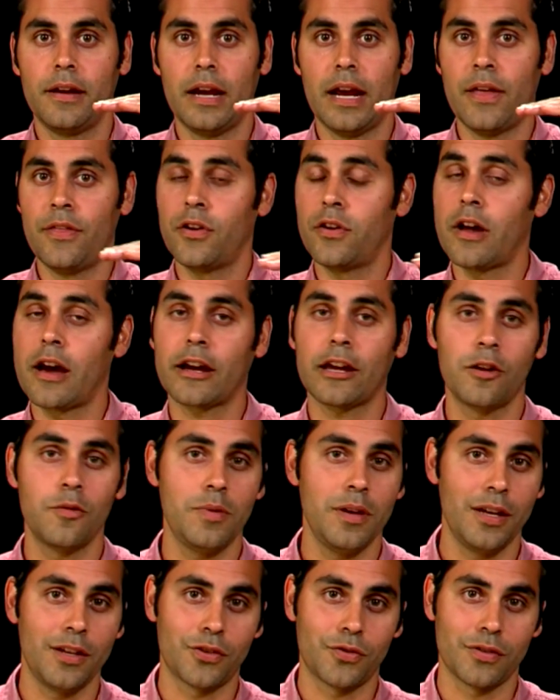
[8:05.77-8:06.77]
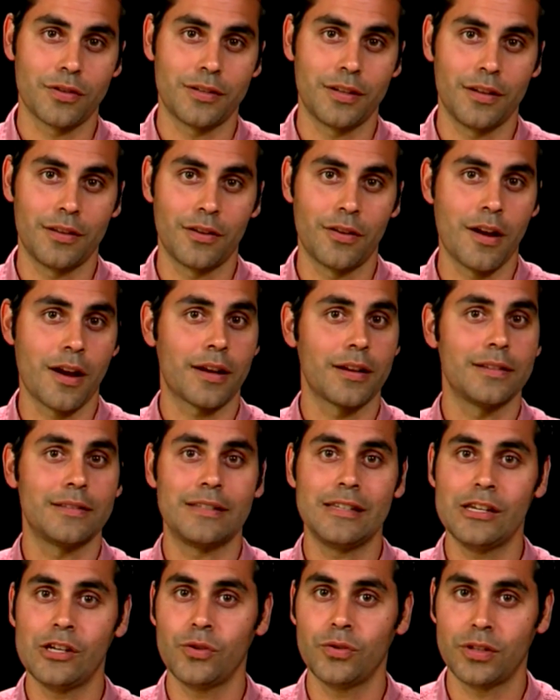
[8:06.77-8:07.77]
And they're not going to be interested. They're not going to
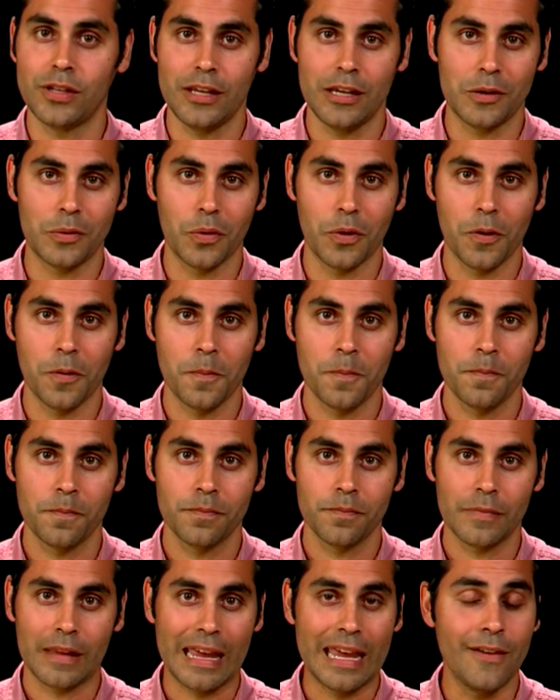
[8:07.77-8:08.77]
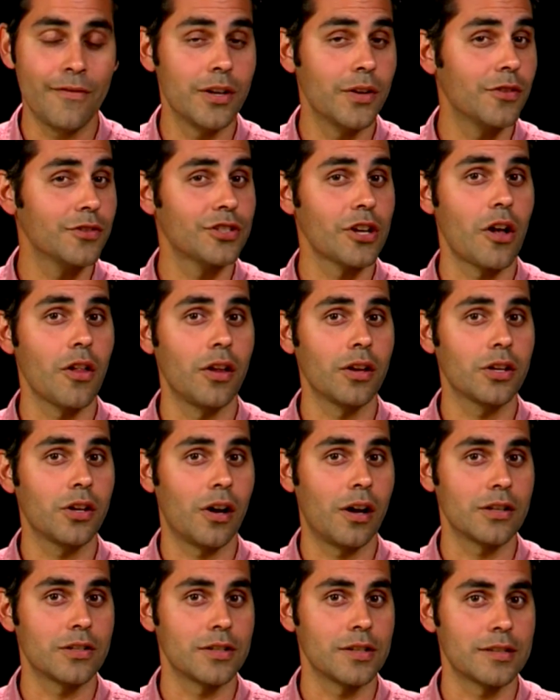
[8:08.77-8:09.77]
see you as an equal. Even if it's all
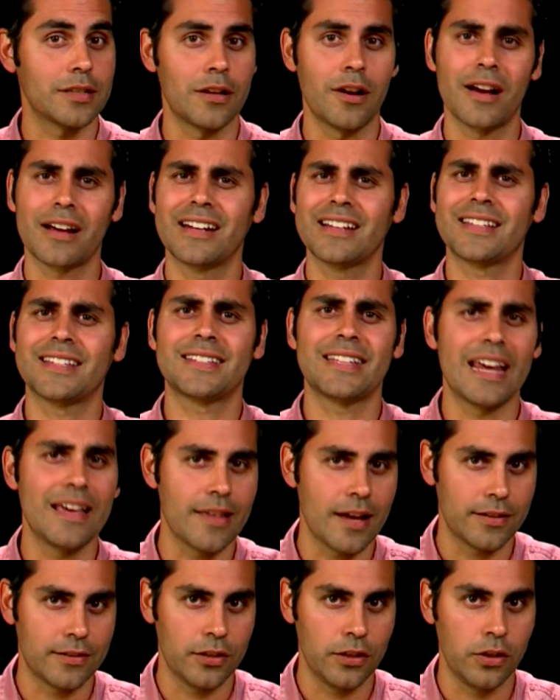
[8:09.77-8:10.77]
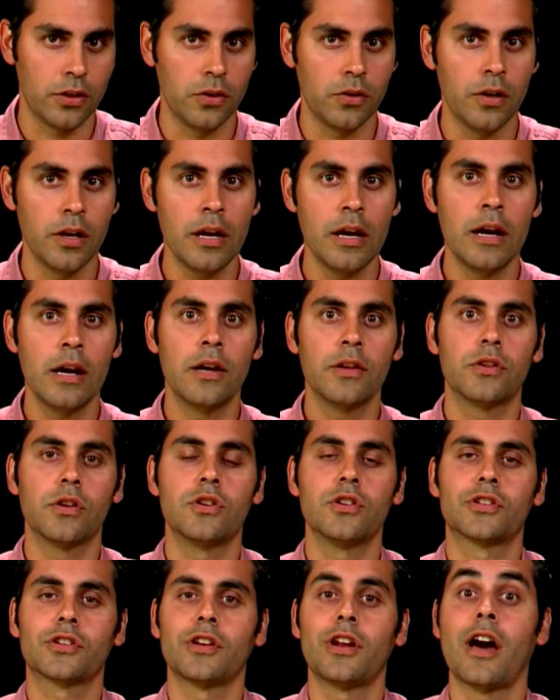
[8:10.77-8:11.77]
unconscious. And they're not going to say that to you. They're
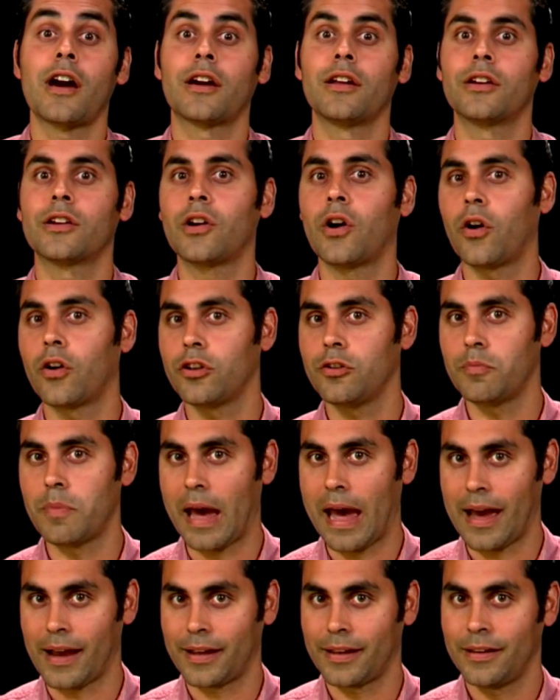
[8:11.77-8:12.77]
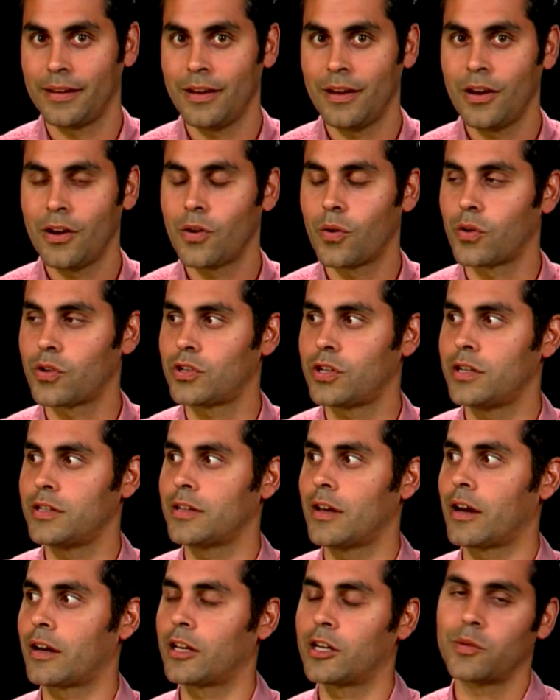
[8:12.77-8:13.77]
just not going to call you back. Or she's
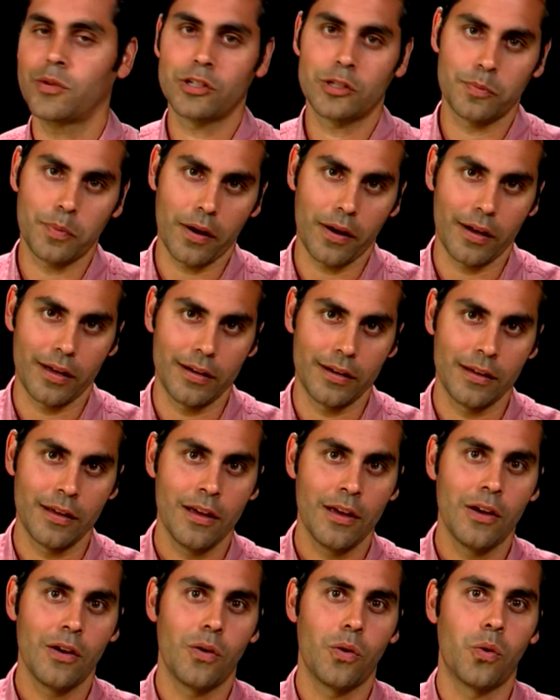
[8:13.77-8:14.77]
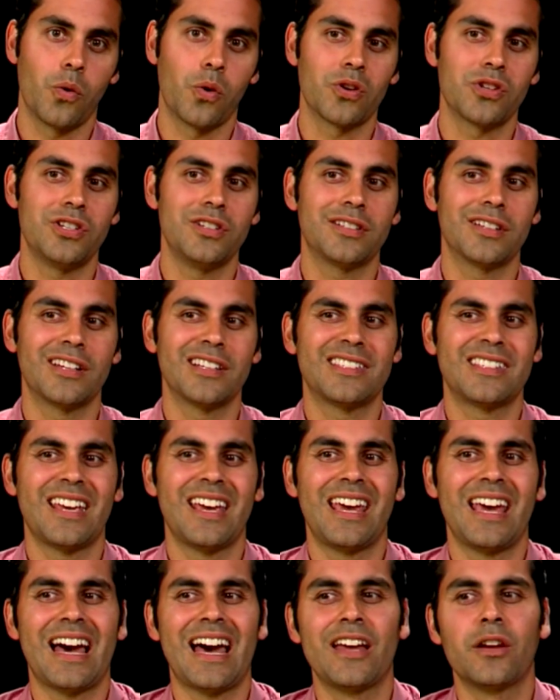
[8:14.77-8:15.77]
not going to respond. Or she's going to
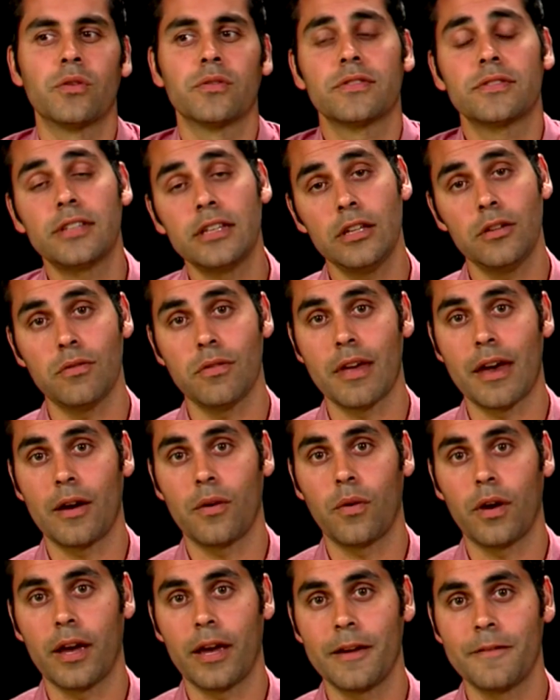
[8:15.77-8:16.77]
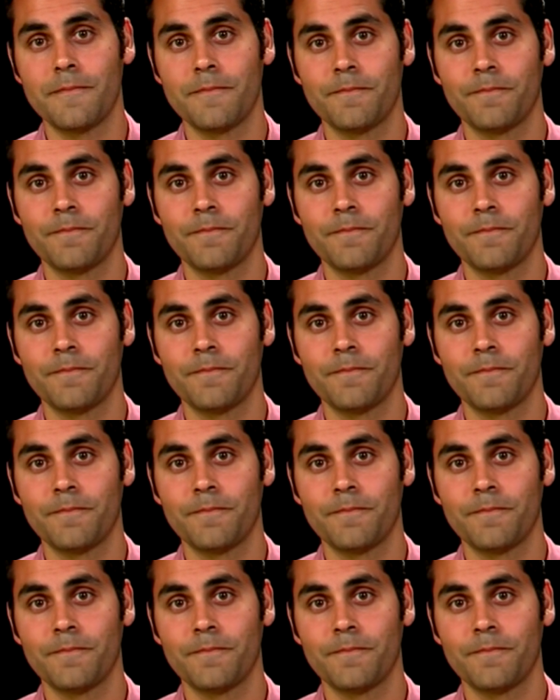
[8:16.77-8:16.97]
say, I don't see you that way.